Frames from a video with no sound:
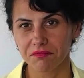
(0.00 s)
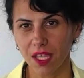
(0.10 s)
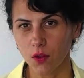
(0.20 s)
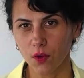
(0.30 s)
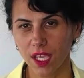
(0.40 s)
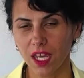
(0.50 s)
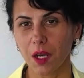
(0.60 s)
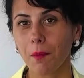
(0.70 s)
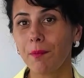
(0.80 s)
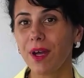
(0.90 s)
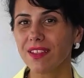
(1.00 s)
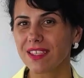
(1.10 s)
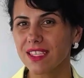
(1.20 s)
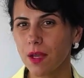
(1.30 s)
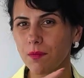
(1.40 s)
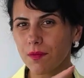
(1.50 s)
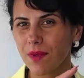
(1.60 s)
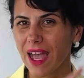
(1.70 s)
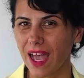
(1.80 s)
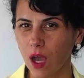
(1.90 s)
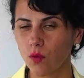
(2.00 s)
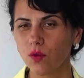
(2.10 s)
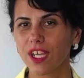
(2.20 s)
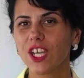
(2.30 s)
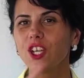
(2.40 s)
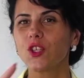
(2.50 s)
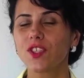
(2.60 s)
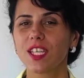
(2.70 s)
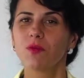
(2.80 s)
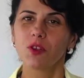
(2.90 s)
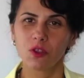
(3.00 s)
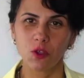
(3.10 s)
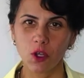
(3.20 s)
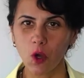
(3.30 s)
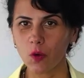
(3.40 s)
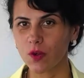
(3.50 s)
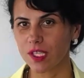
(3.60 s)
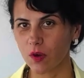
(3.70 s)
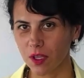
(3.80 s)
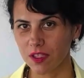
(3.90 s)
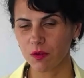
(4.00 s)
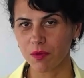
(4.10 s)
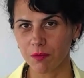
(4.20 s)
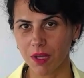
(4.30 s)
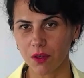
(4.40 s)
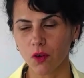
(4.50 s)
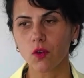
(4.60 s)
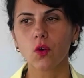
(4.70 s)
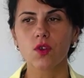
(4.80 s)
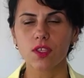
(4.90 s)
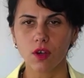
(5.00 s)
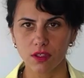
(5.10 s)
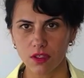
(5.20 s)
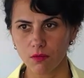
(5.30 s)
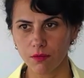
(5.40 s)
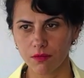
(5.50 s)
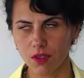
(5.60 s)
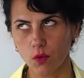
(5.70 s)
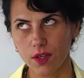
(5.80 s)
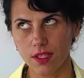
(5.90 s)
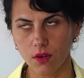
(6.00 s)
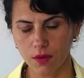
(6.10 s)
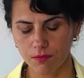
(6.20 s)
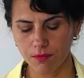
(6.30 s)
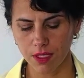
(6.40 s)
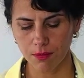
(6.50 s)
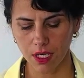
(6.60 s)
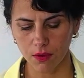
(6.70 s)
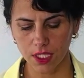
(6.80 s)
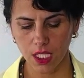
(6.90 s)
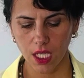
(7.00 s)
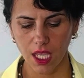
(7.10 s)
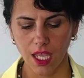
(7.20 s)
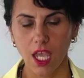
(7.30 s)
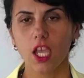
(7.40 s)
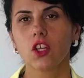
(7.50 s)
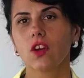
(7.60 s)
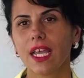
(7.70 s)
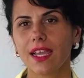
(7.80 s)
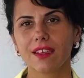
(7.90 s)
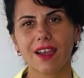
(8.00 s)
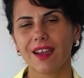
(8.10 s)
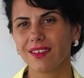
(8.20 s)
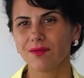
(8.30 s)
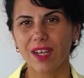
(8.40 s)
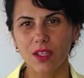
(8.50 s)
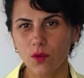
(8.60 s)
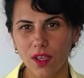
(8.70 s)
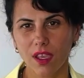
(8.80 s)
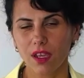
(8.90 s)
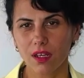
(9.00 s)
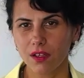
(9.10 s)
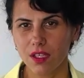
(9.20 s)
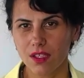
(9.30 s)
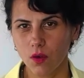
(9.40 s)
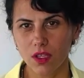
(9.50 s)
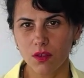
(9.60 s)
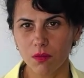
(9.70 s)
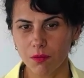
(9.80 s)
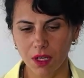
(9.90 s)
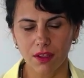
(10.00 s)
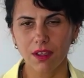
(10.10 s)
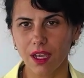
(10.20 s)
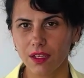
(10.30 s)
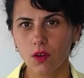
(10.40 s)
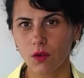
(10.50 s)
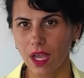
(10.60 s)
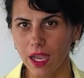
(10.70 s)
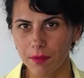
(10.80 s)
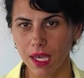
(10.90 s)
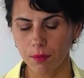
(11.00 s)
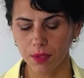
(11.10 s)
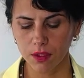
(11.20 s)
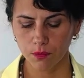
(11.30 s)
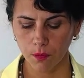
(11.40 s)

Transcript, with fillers: I don't care. But somehow you still want to know who is going to be married or who is got to who is going to be married. You know, like I, I don't care he's going to be married. I know I'm happy.